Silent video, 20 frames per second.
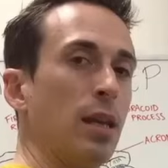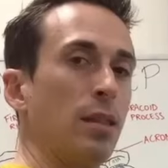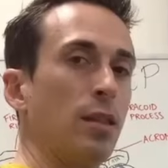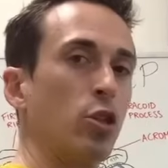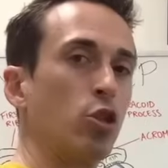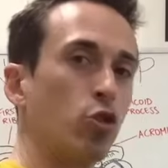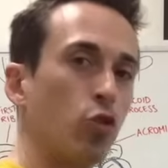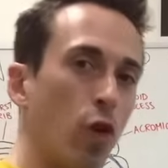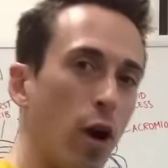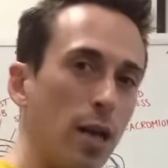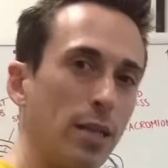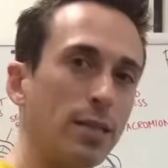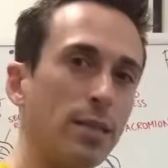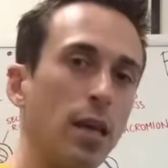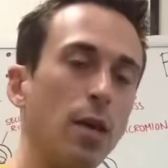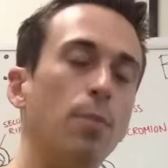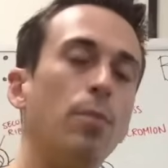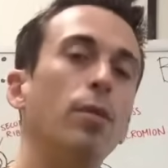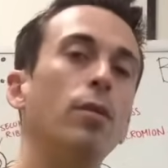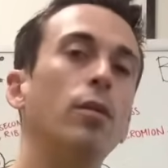the
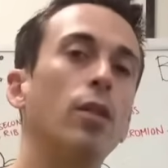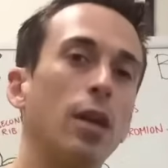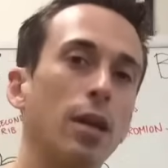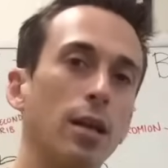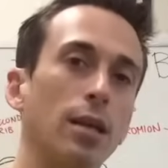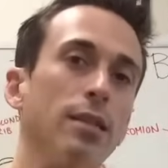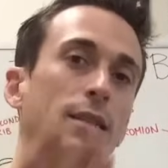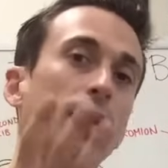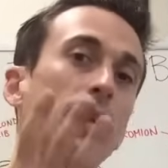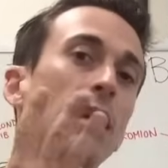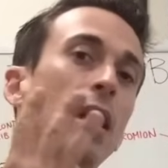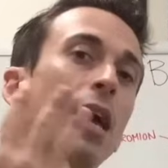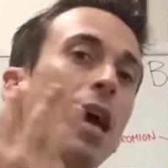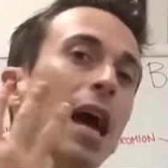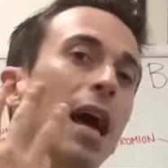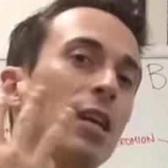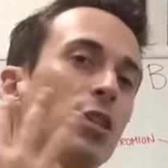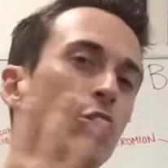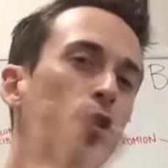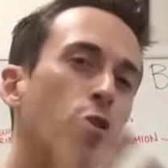tricep, like I said,
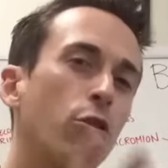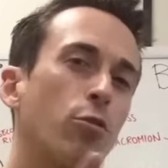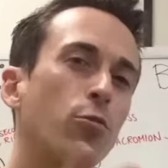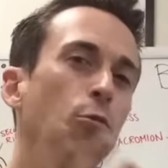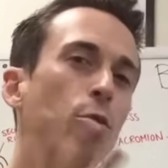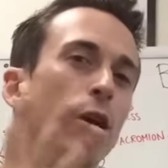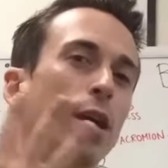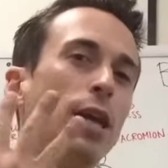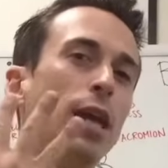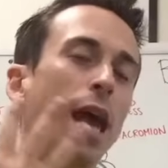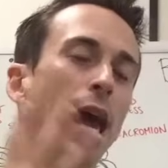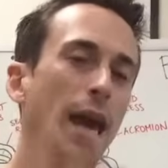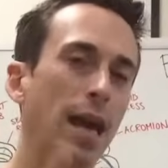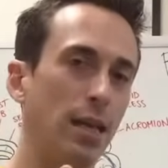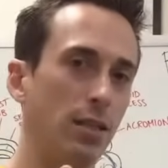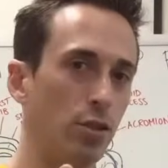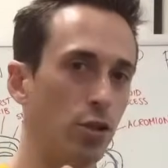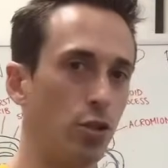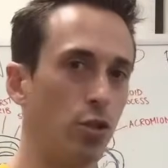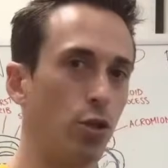has three
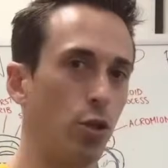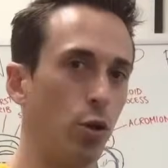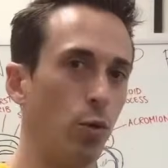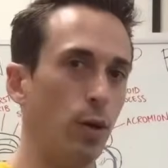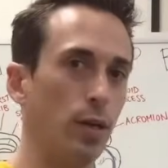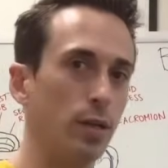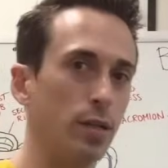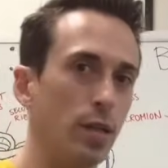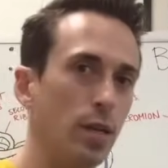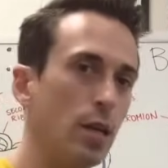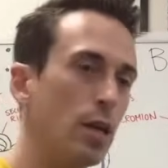heads to it.